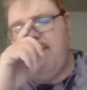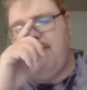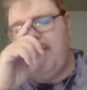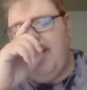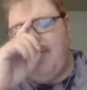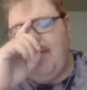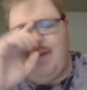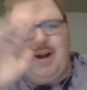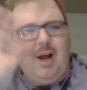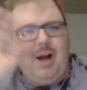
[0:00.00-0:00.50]

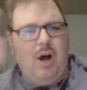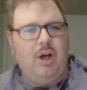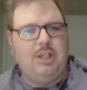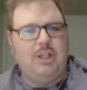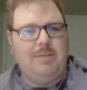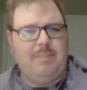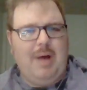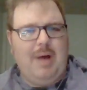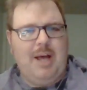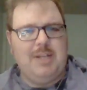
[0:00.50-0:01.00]
they find all
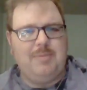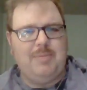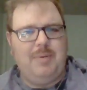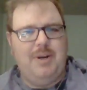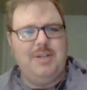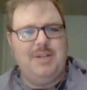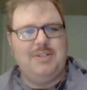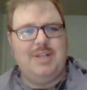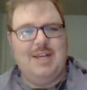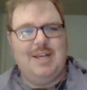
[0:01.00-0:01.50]
the but
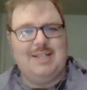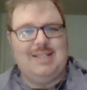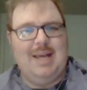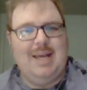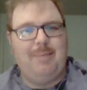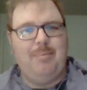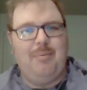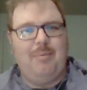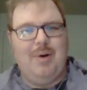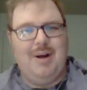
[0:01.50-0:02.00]
he's
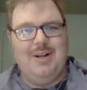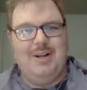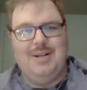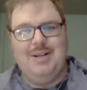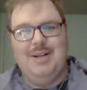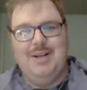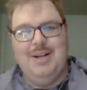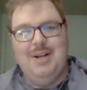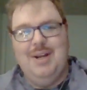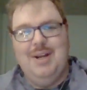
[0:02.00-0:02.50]
except one,
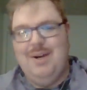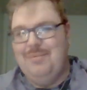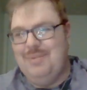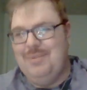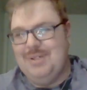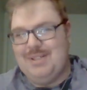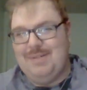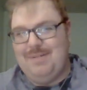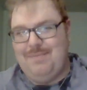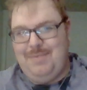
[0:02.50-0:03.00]

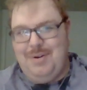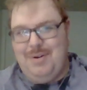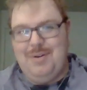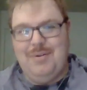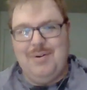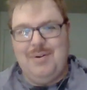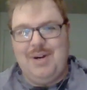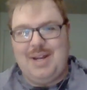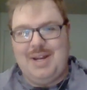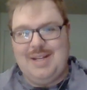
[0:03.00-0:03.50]
which the
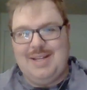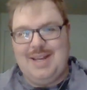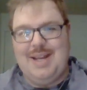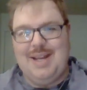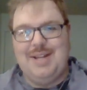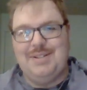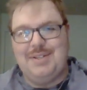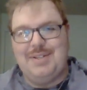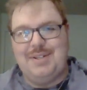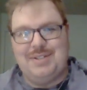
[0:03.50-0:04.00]
viewer can
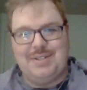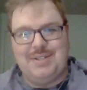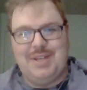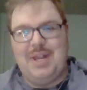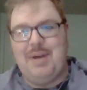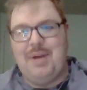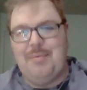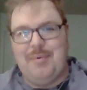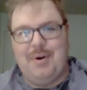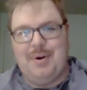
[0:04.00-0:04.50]
easily
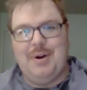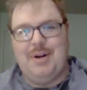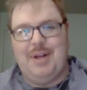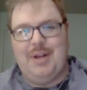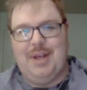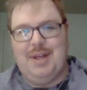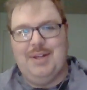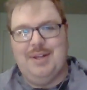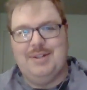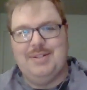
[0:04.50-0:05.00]
see where it
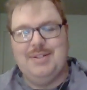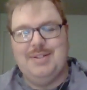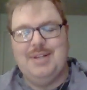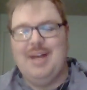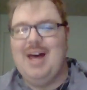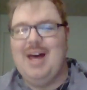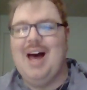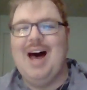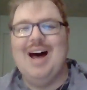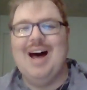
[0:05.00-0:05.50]
is
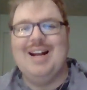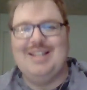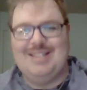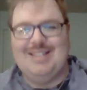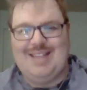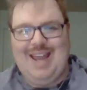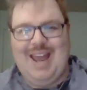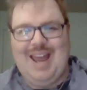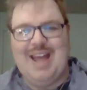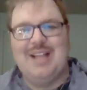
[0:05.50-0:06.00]
on
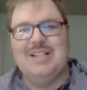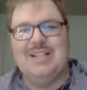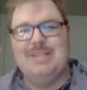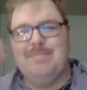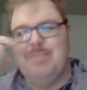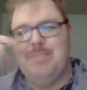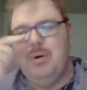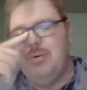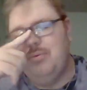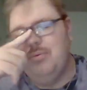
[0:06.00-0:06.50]
Dan's
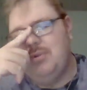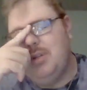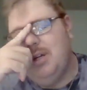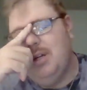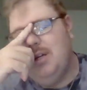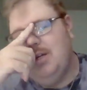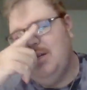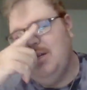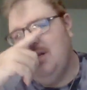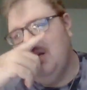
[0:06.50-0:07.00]
boot.
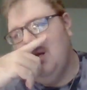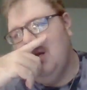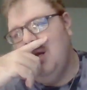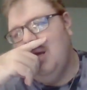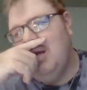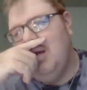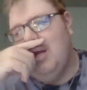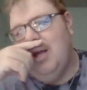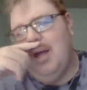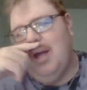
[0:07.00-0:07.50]

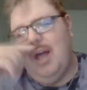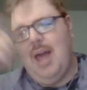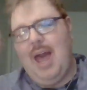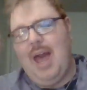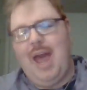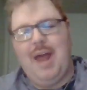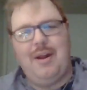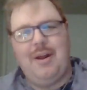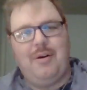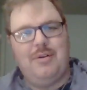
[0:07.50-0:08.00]

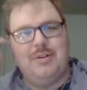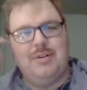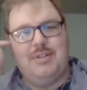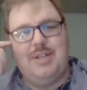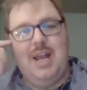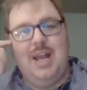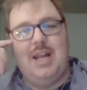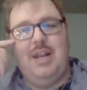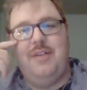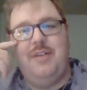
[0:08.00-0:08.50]
And of course,
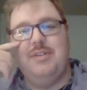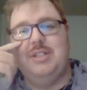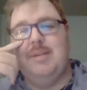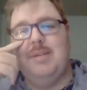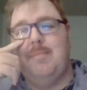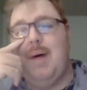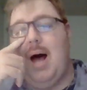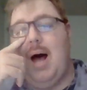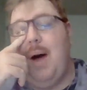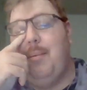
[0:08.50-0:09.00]
Dan uses the
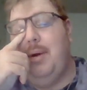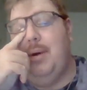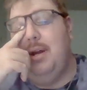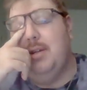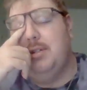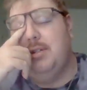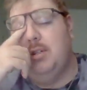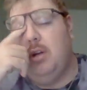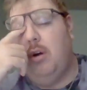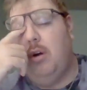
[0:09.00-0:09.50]
bomb when he
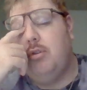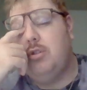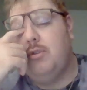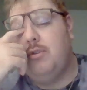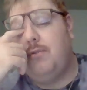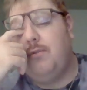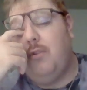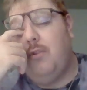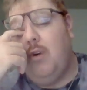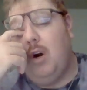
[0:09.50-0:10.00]
uses an ultra
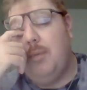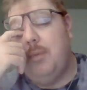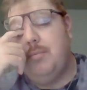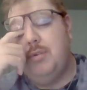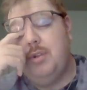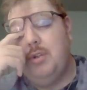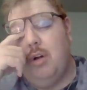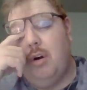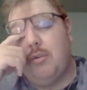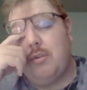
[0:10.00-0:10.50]

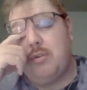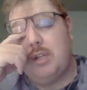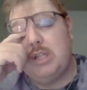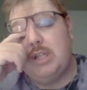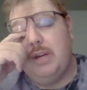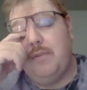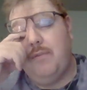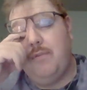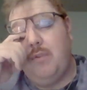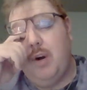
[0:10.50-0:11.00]
form, ultra
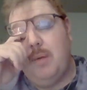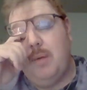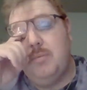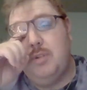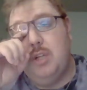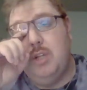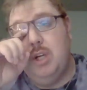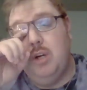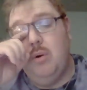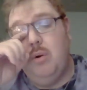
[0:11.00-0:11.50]
seven form
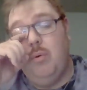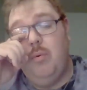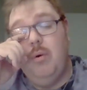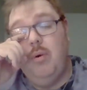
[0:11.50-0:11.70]
to